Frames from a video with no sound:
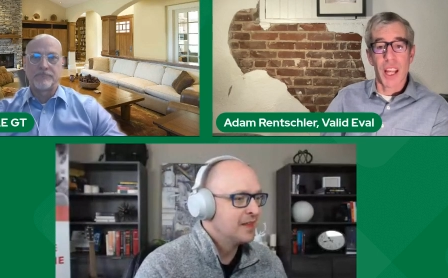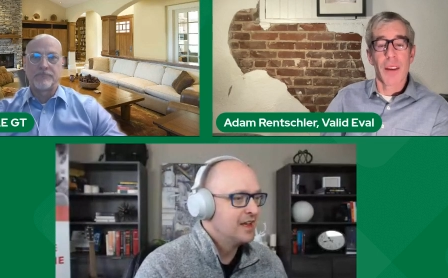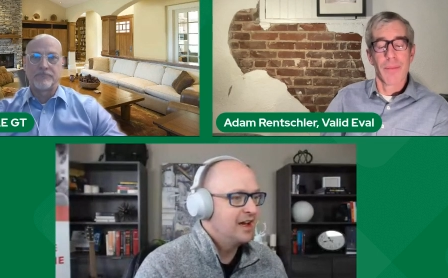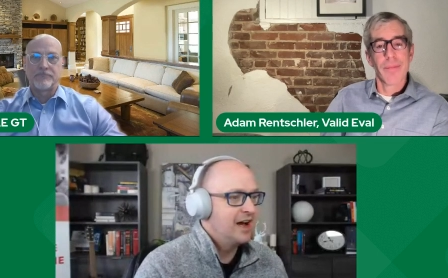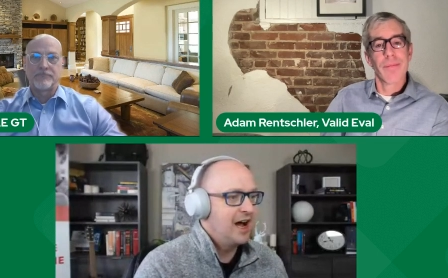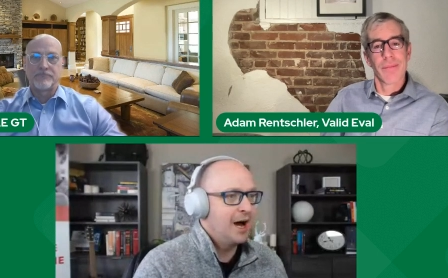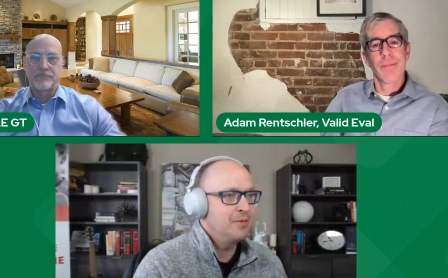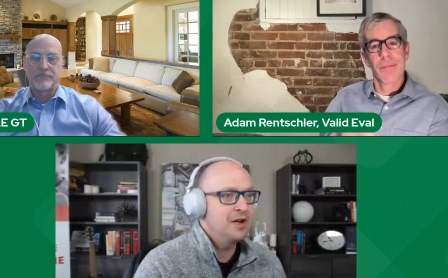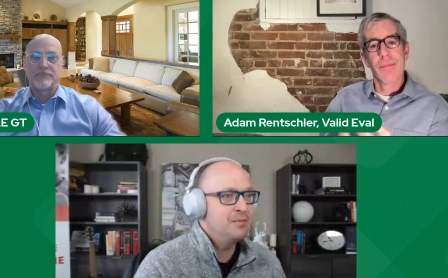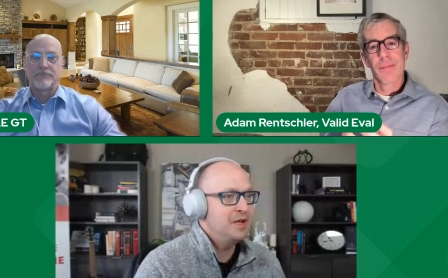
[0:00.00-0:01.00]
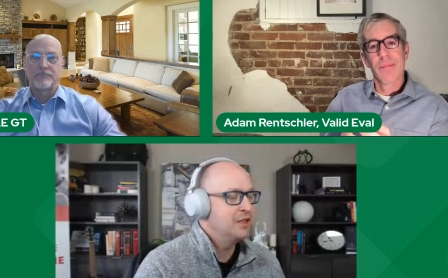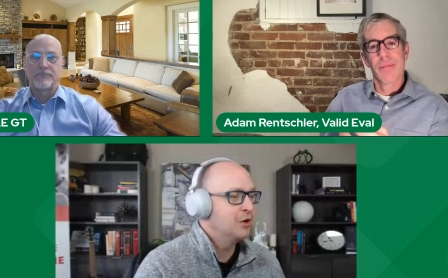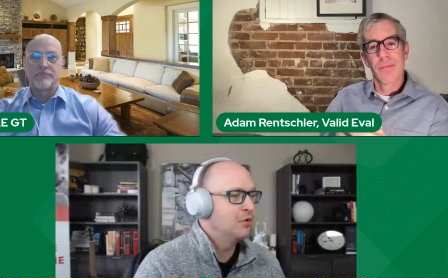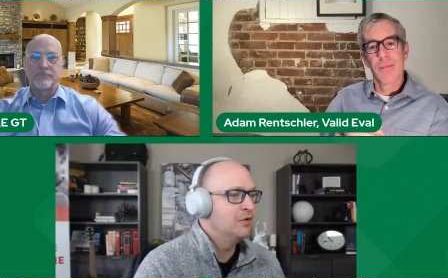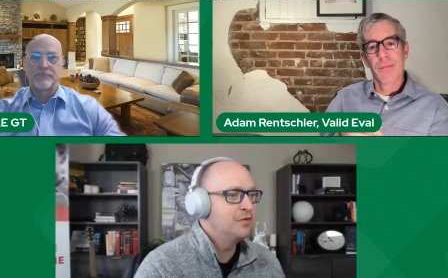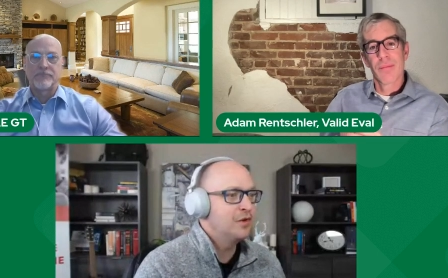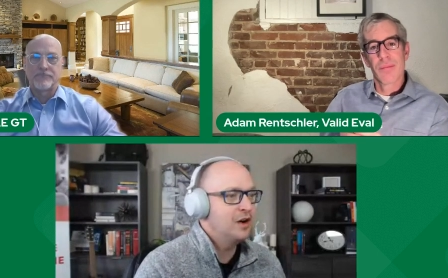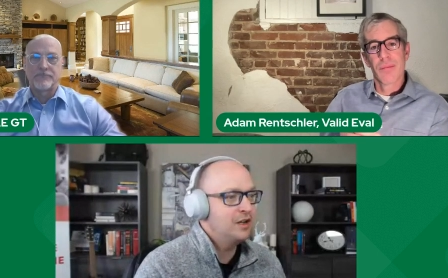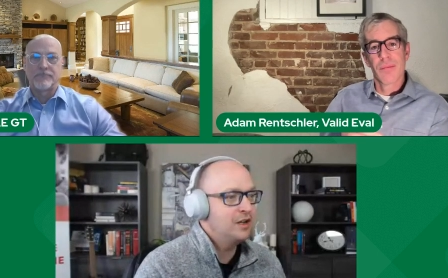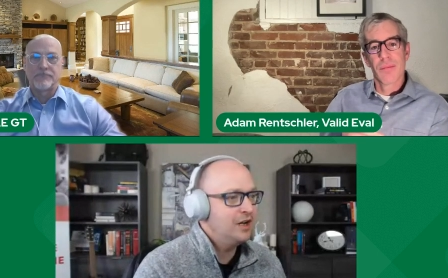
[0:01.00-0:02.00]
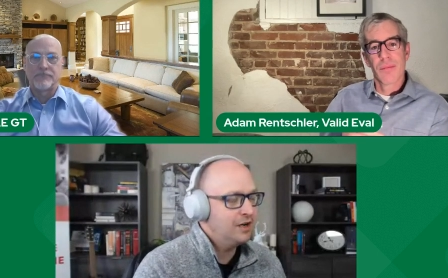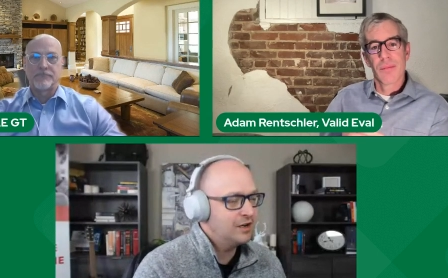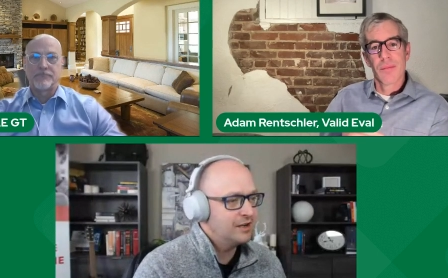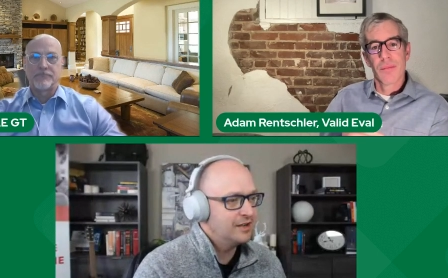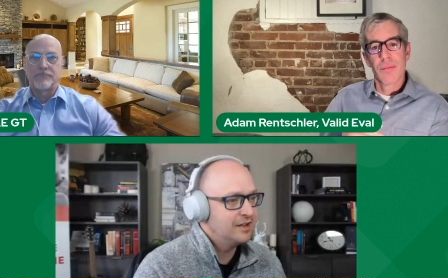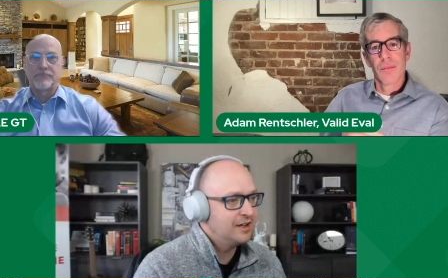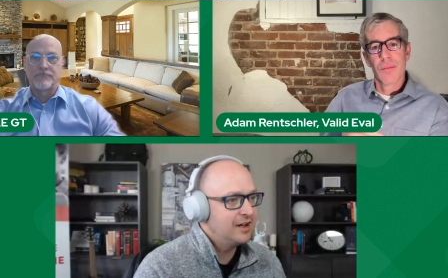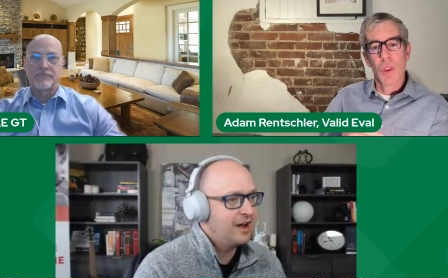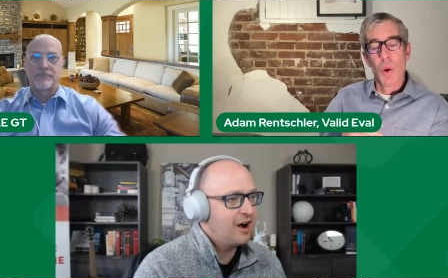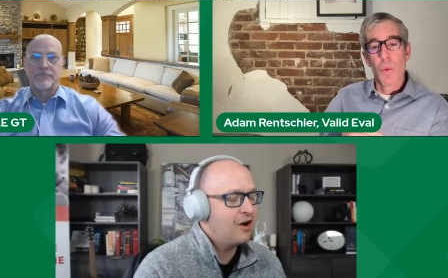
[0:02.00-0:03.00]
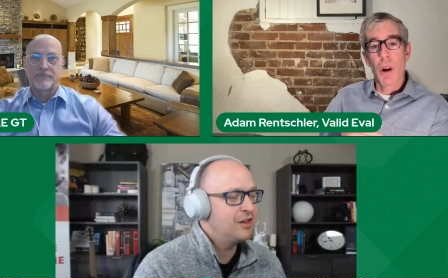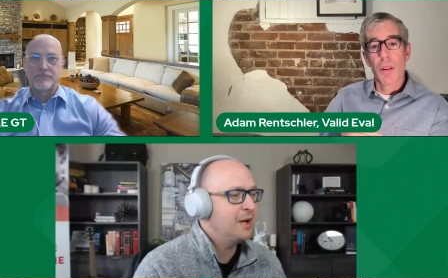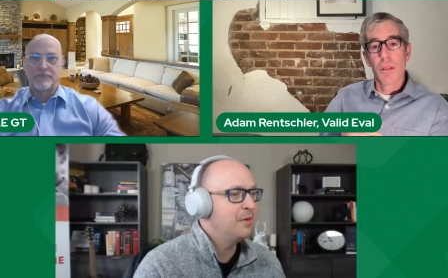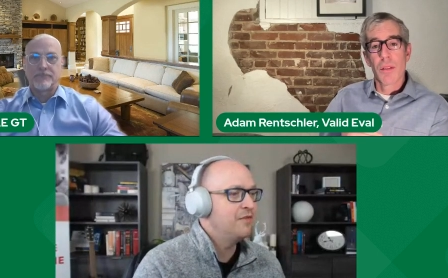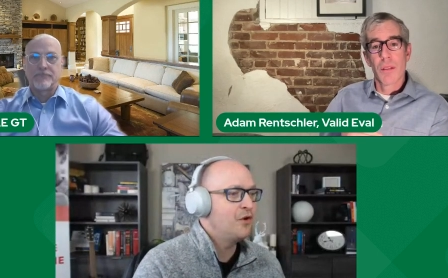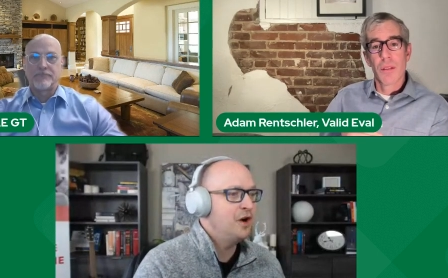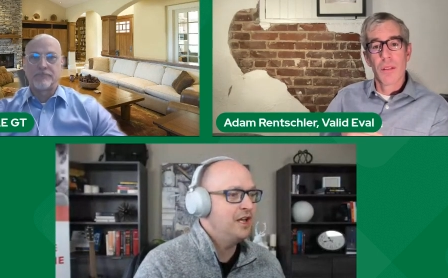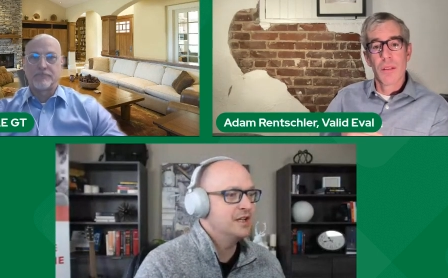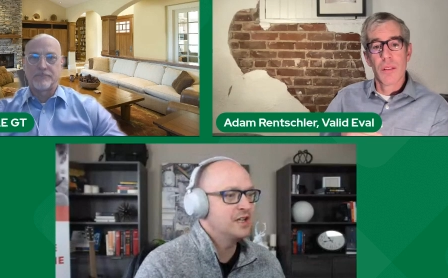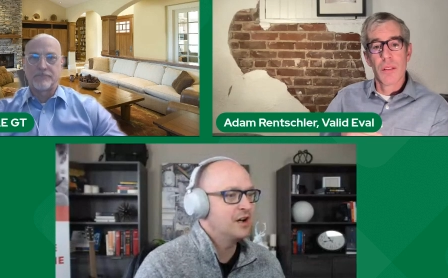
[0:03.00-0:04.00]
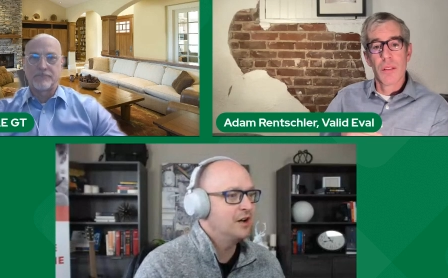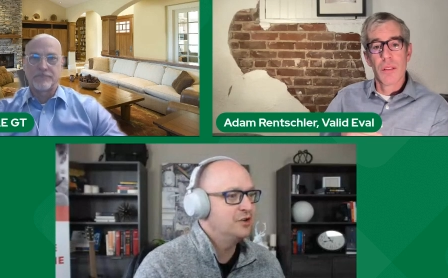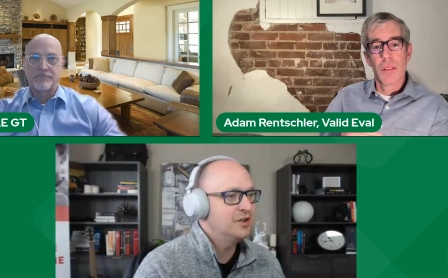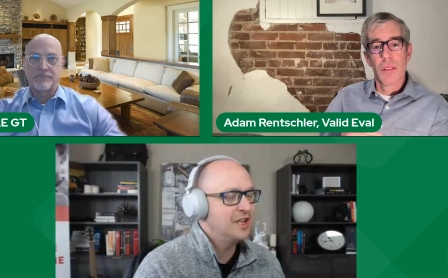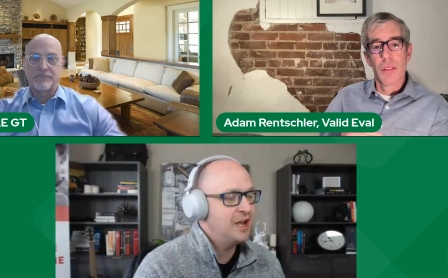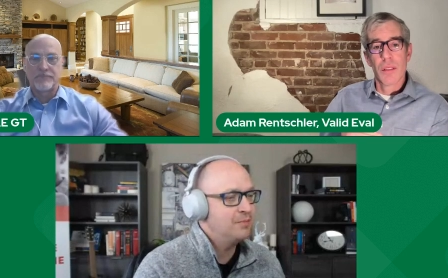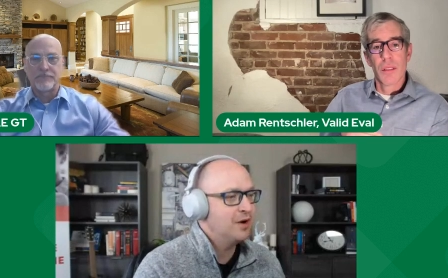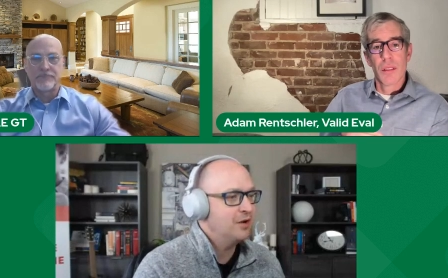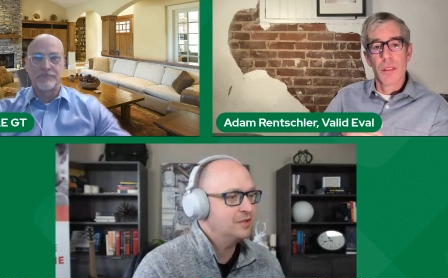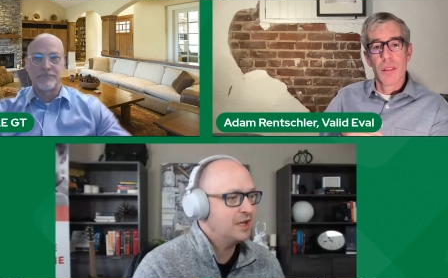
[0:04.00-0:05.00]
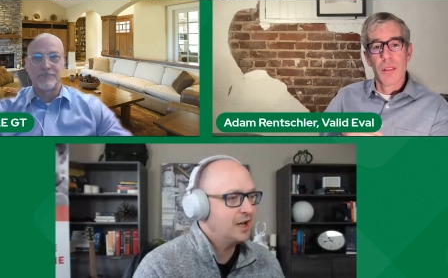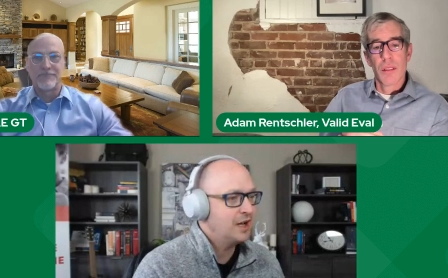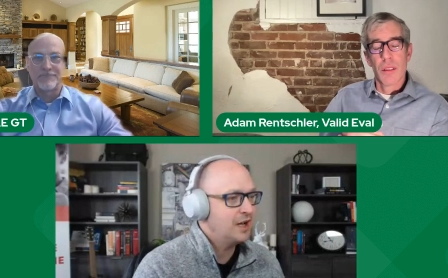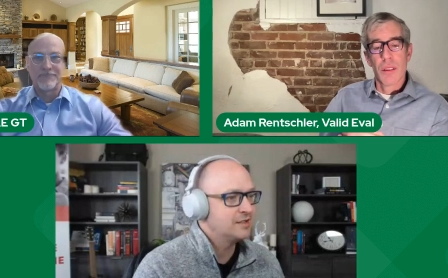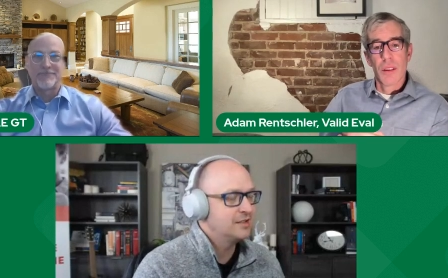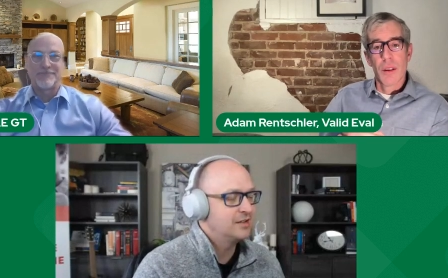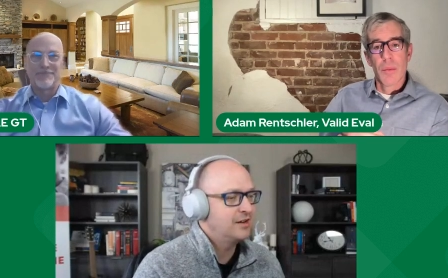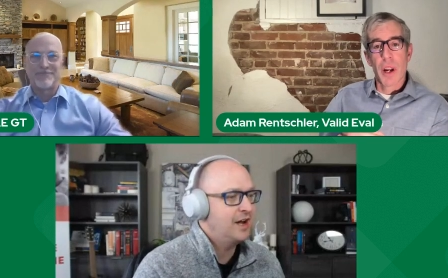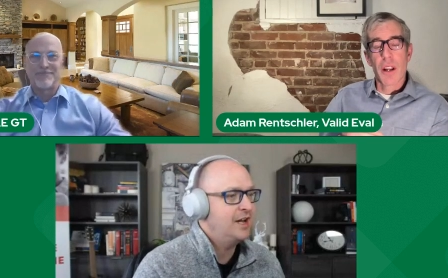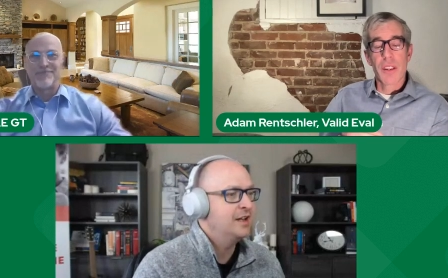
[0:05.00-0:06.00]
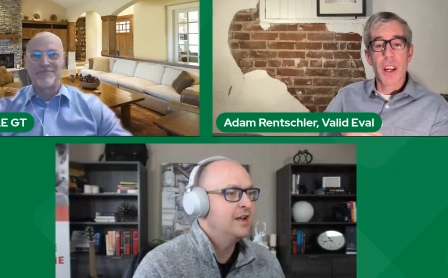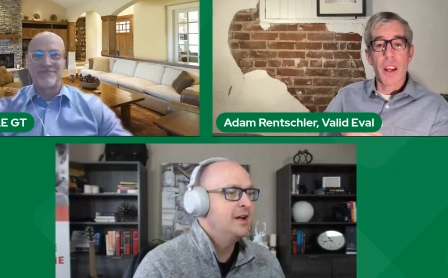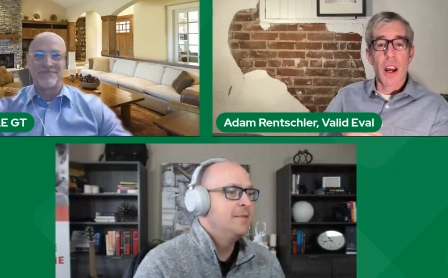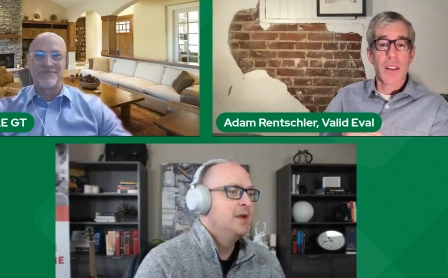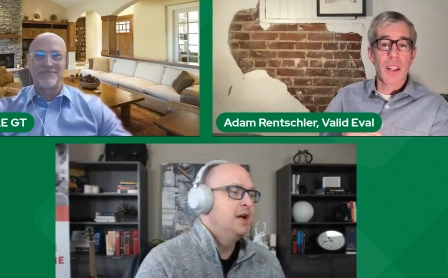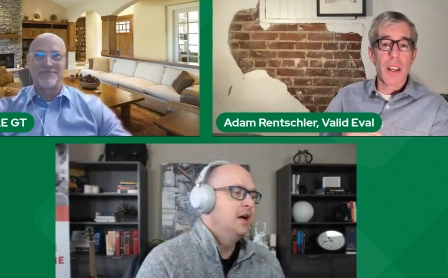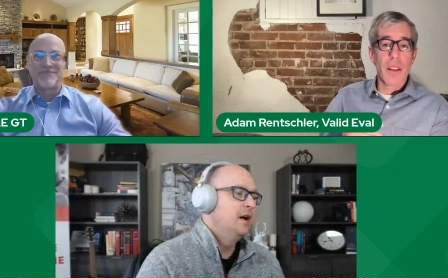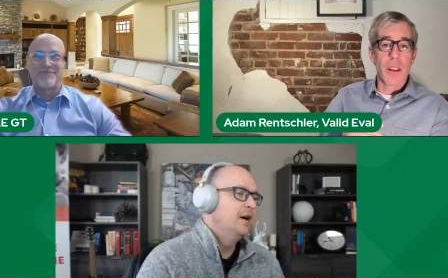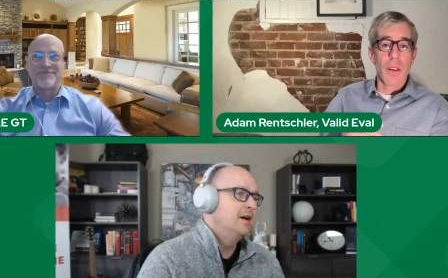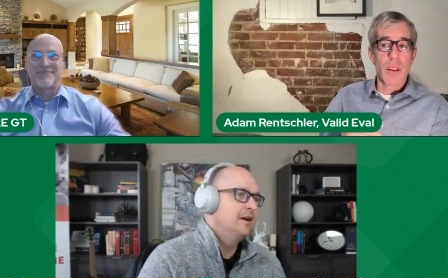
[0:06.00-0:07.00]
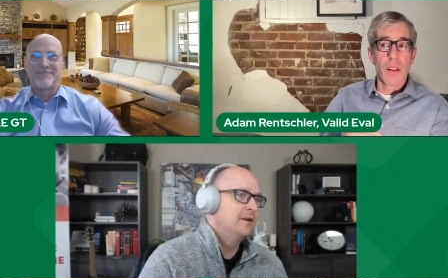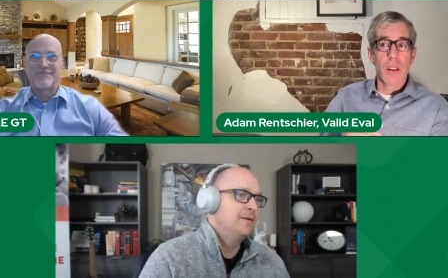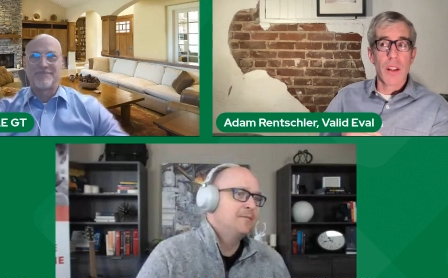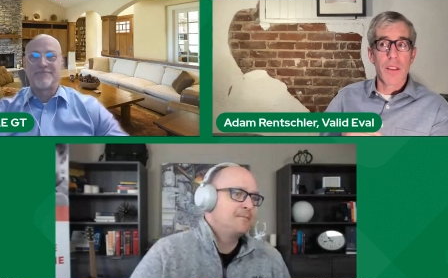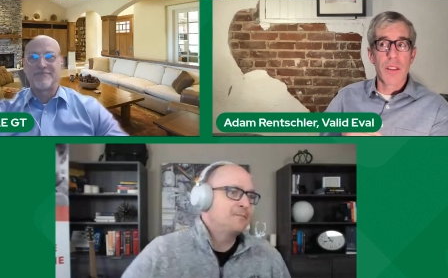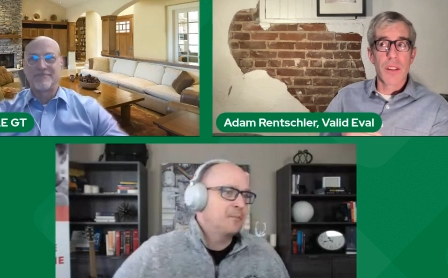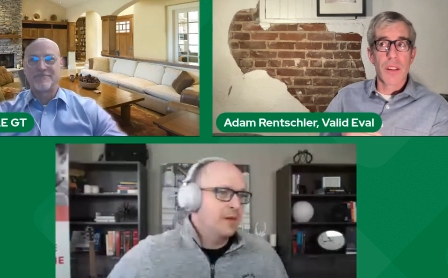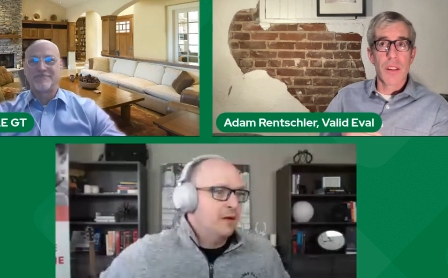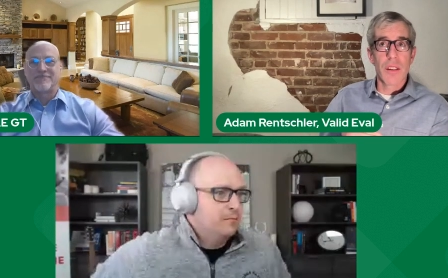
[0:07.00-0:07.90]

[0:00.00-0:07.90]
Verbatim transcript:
Speaker 1: Yeah. I'm going to be in the room for a year. All I'm avoiding is a 100 day protest.
Speaker 2: Right. But I'll tell you, I tell you though that it's